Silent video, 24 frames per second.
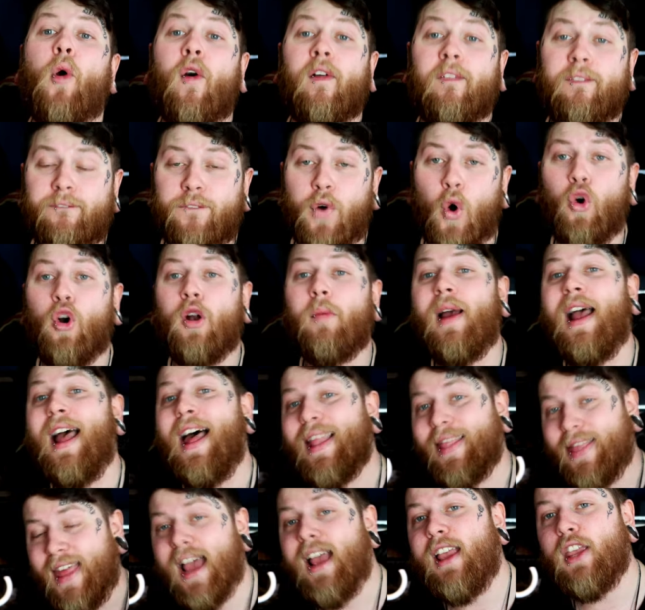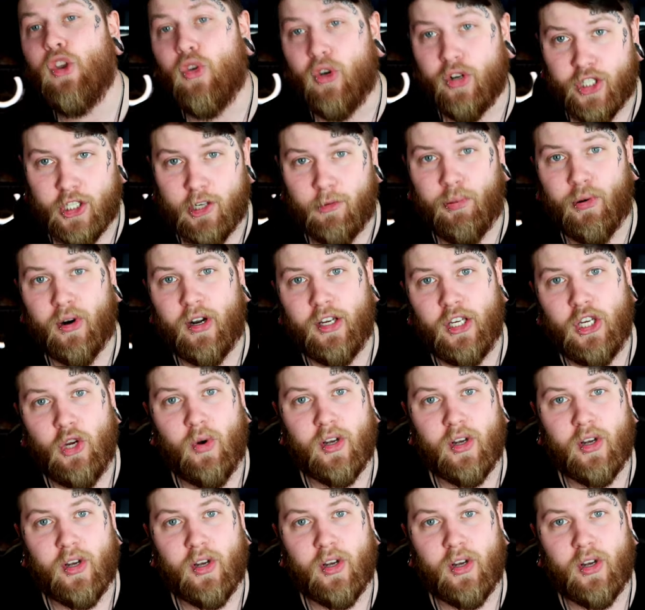or form that you are supporting